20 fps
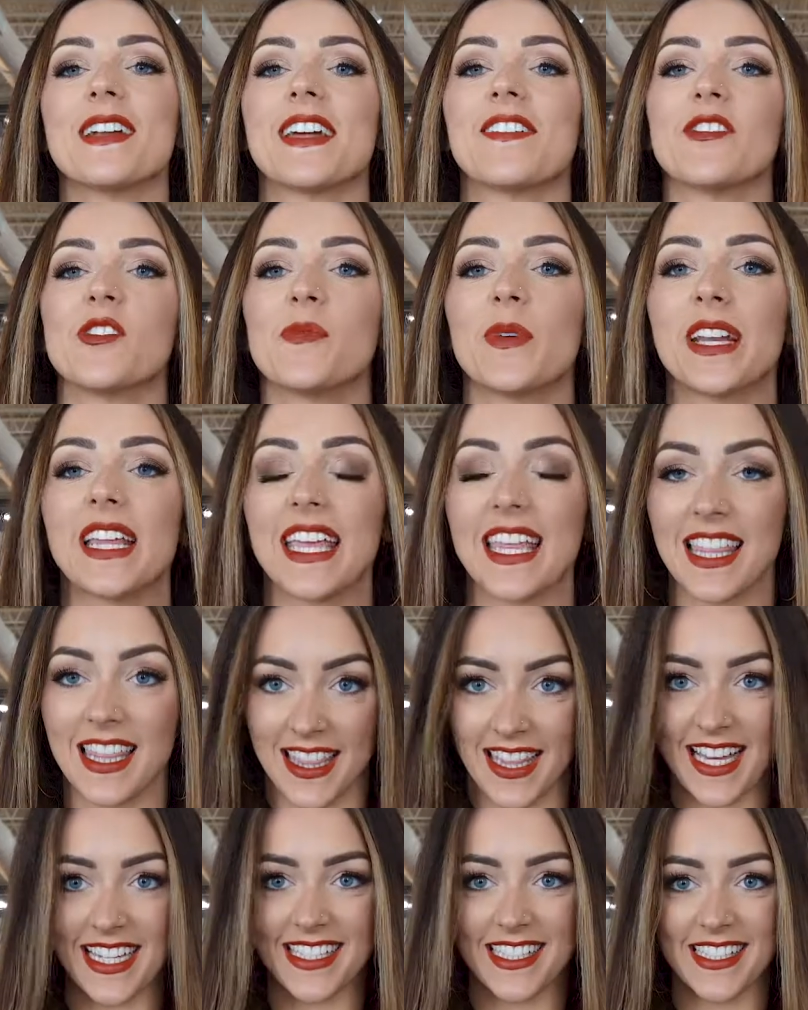everybody,
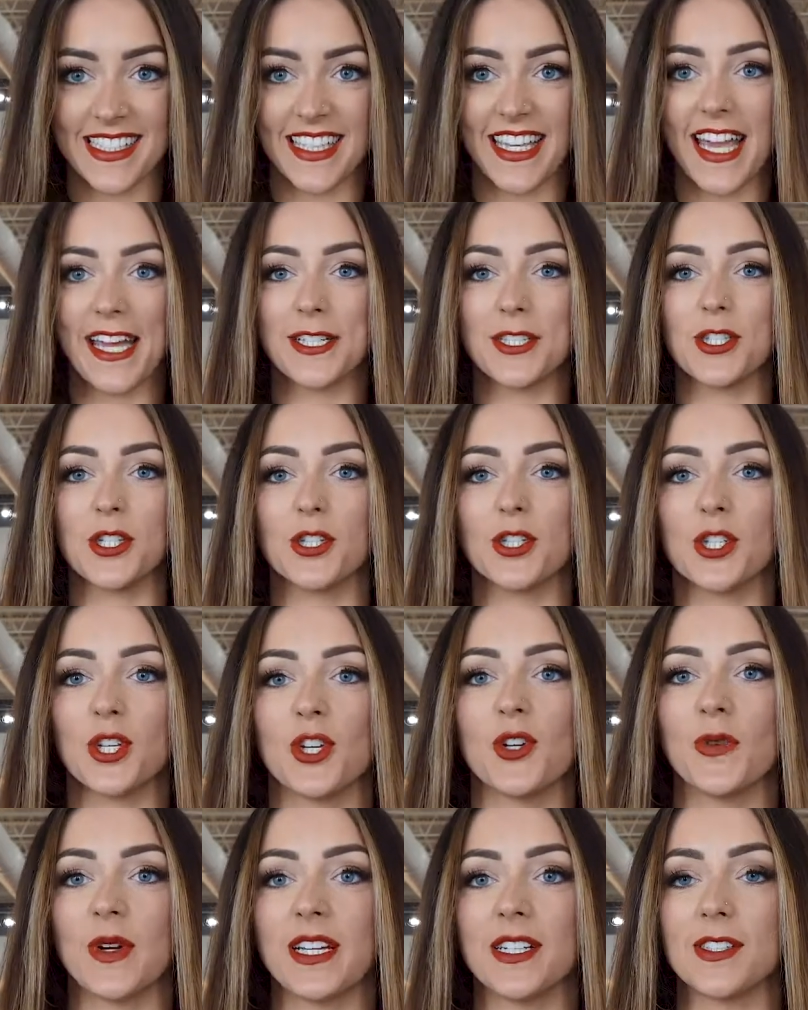let's get
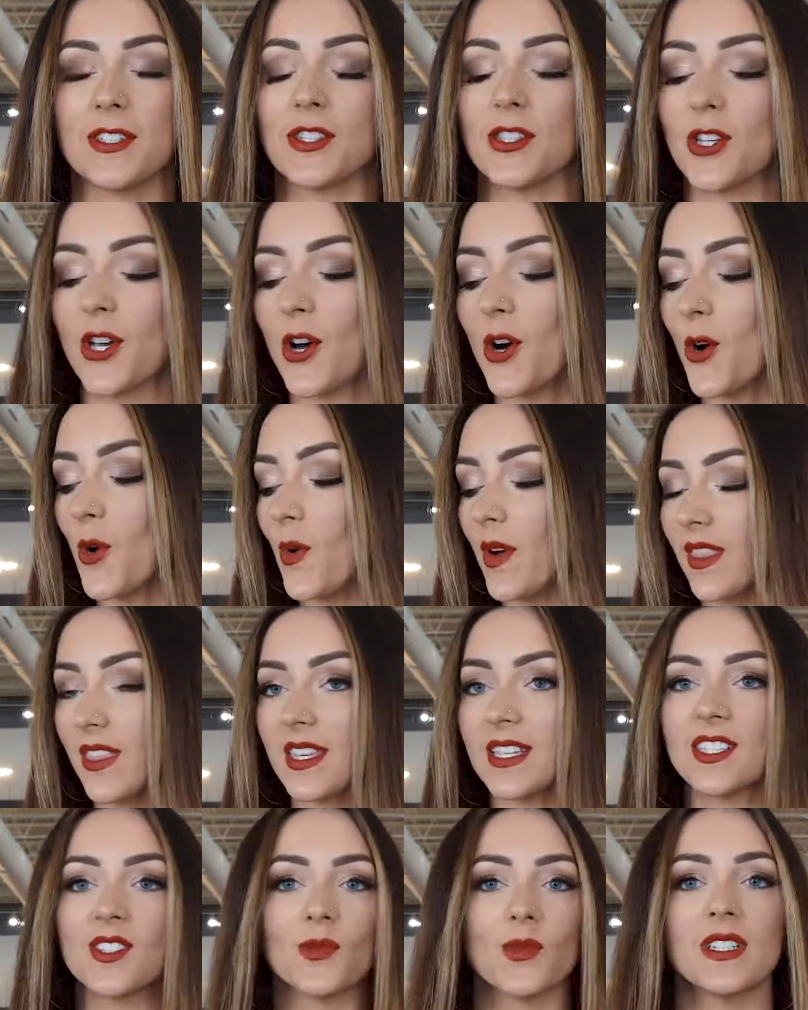to it. So
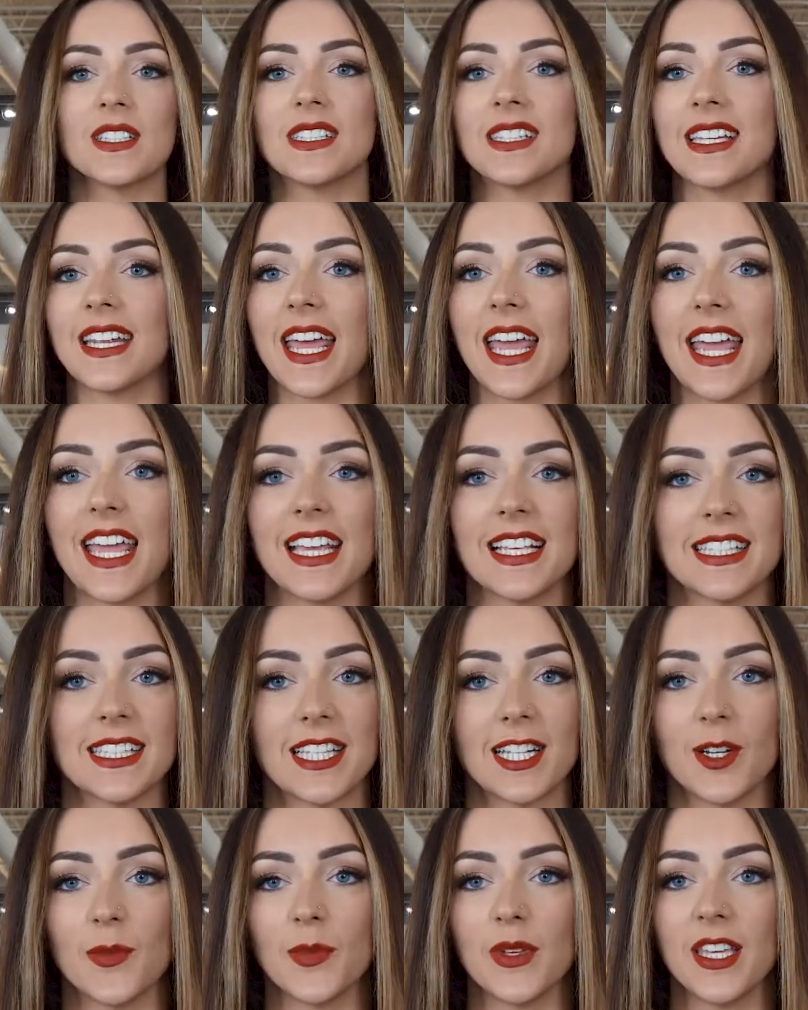this one today is
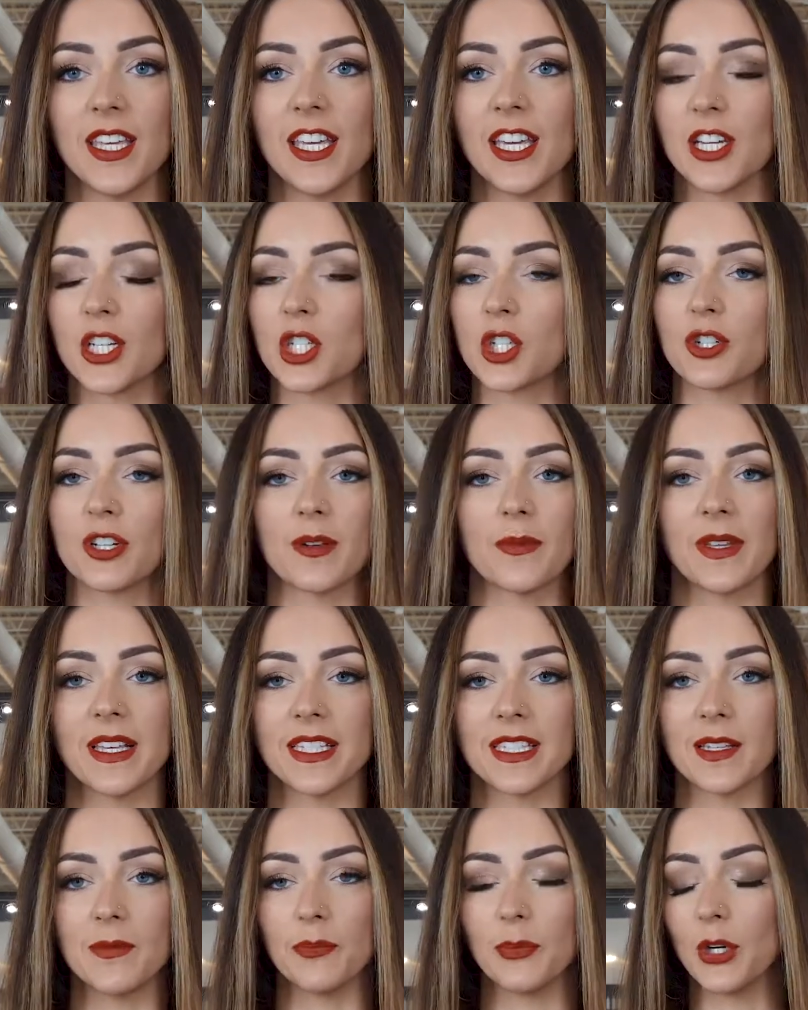gonna be extremely
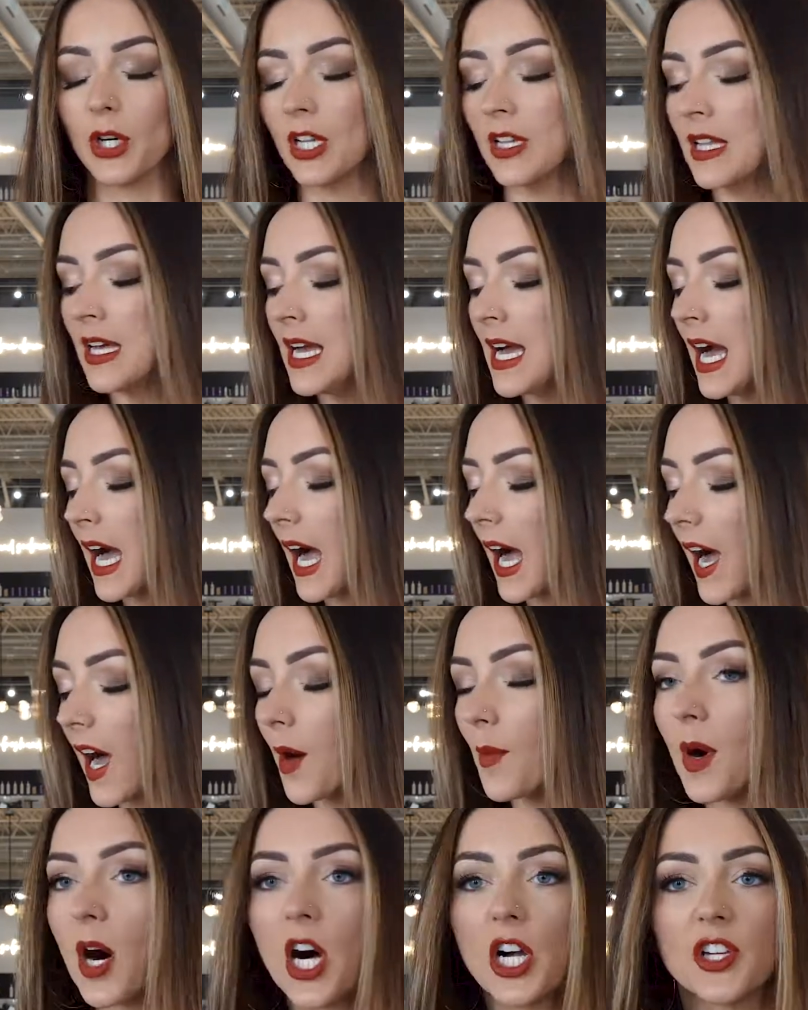simple.
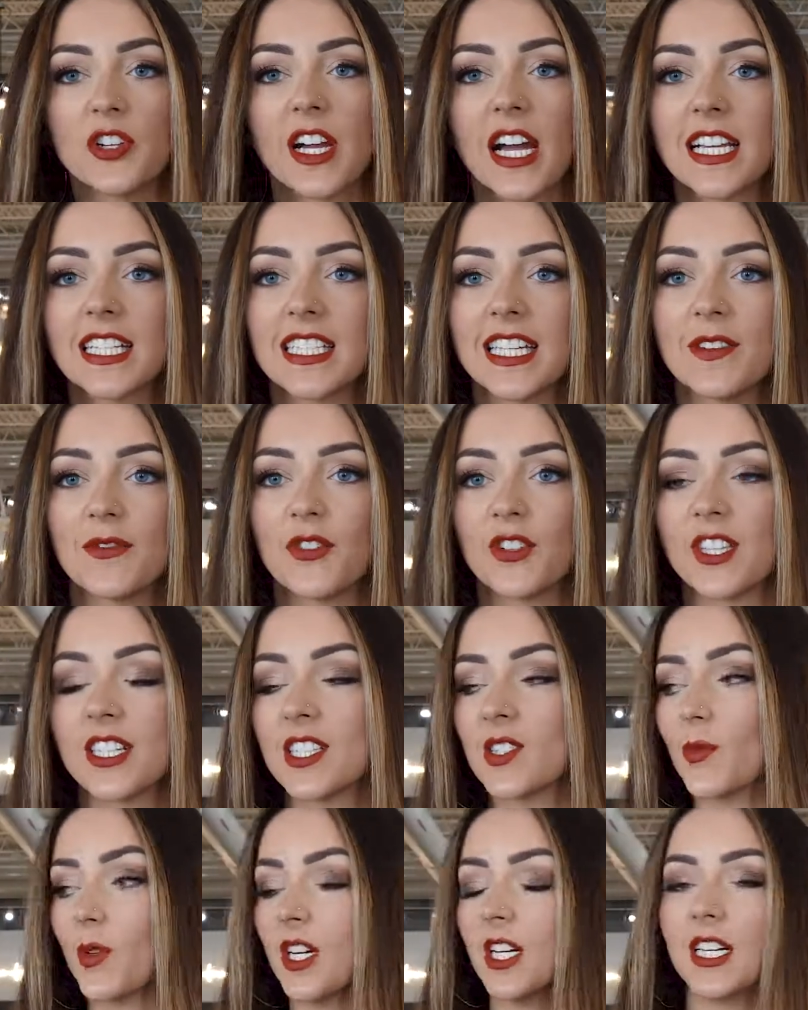All you guys need for
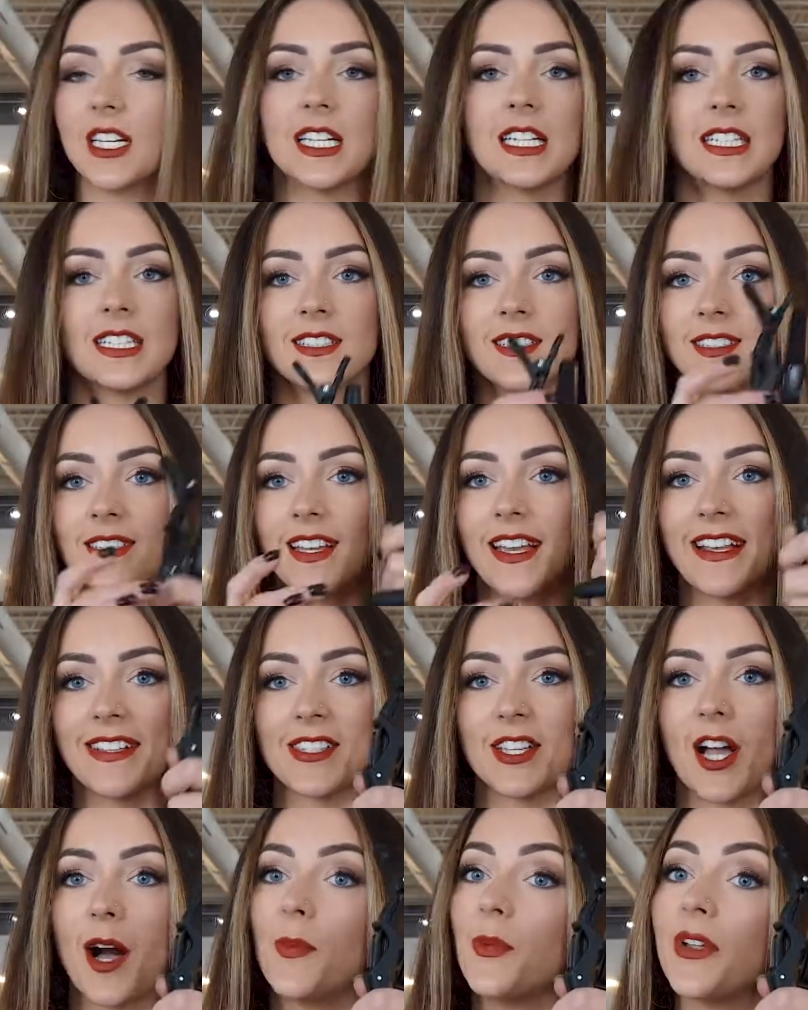this one is
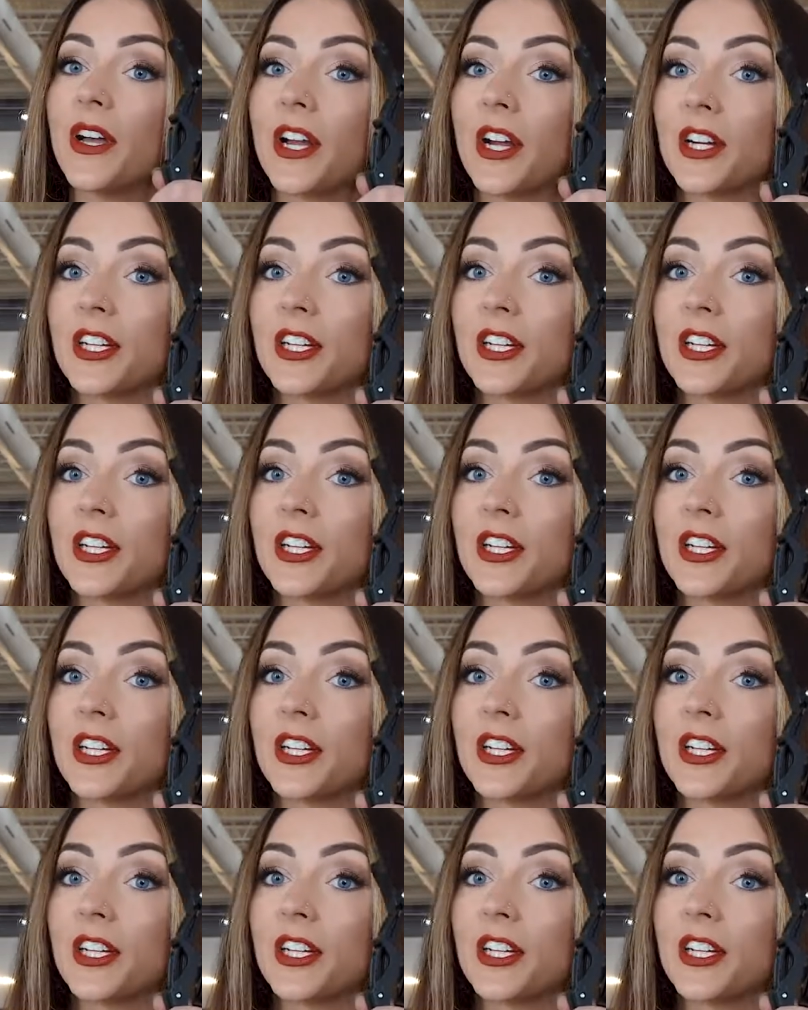a couple hair